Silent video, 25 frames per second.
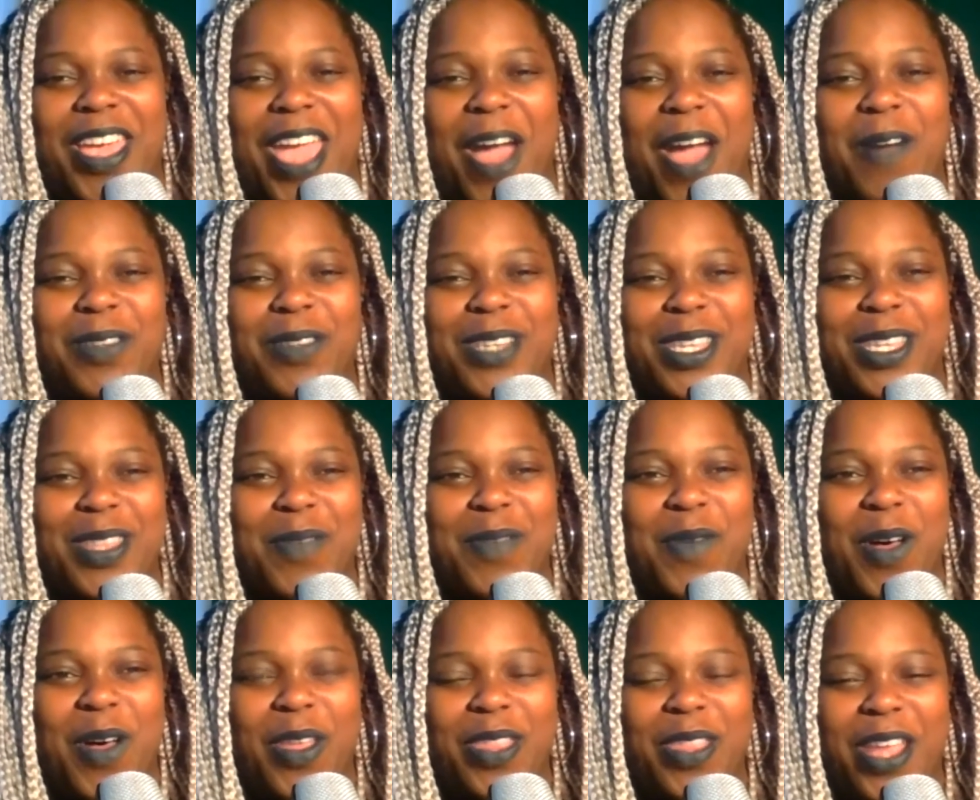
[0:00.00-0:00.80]
counting them
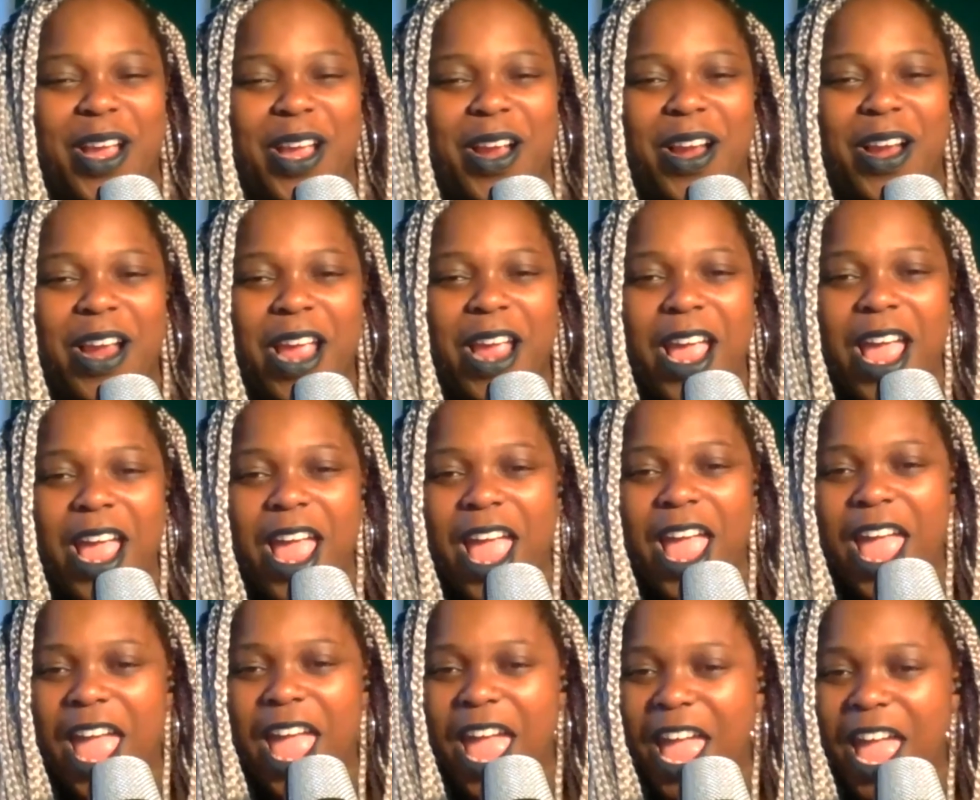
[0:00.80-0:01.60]
all there,
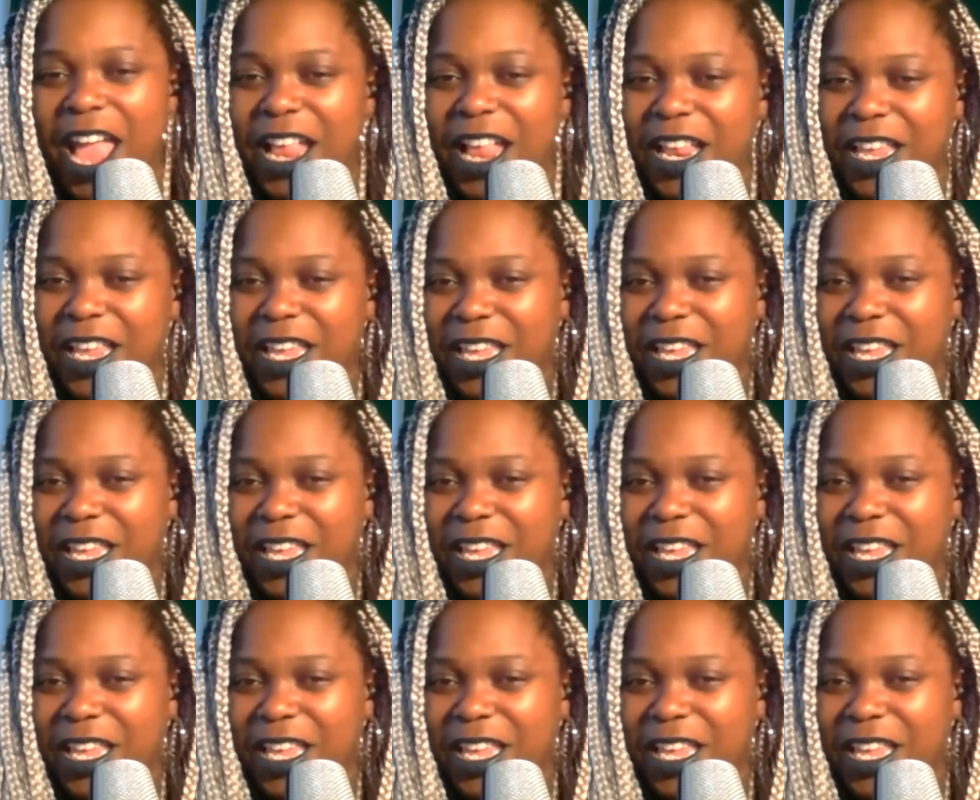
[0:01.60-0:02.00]
hmm. and